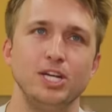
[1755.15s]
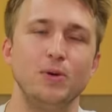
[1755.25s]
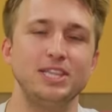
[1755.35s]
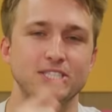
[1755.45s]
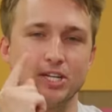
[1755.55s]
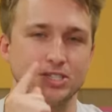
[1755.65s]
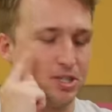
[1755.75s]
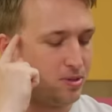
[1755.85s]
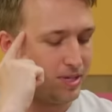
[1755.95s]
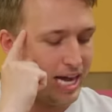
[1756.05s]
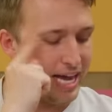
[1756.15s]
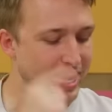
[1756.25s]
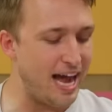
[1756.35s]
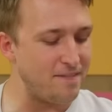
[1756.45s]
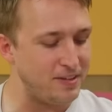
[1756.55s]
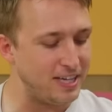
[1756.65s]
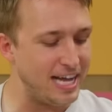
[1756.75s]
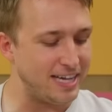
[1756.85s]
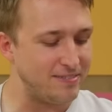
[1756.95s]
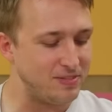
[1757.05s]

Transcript: You know what this also, I feel like.